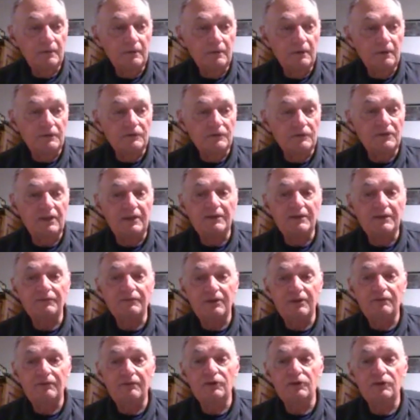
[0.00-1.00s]
instead of
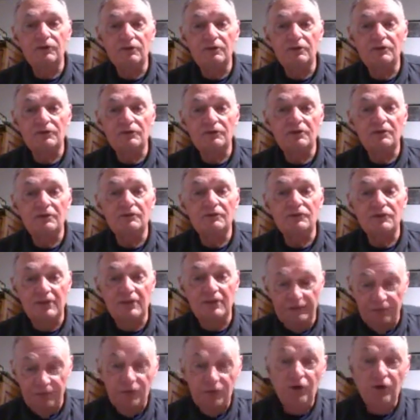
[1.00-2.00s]

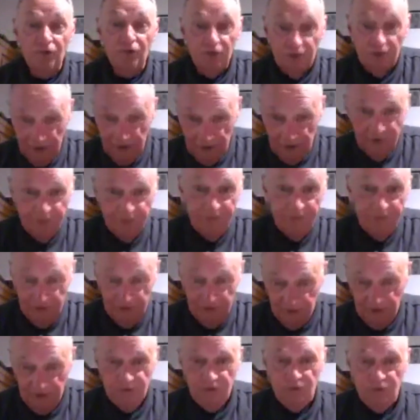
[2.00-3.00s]
incurring the
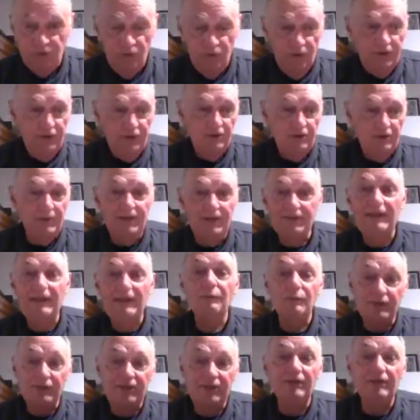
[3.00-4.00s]
airfare like you're talking about, they
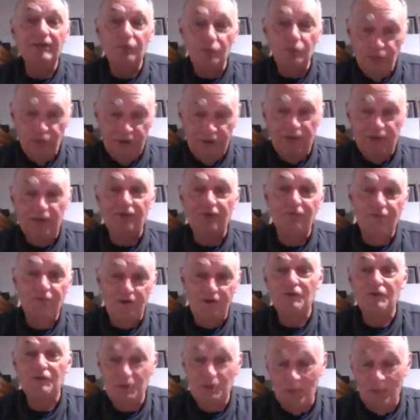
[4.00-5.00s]
would give you the
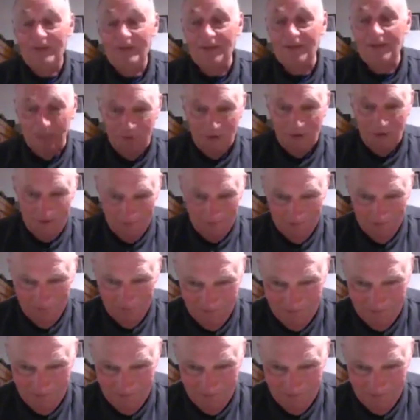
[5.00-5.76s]
airfare as spending money.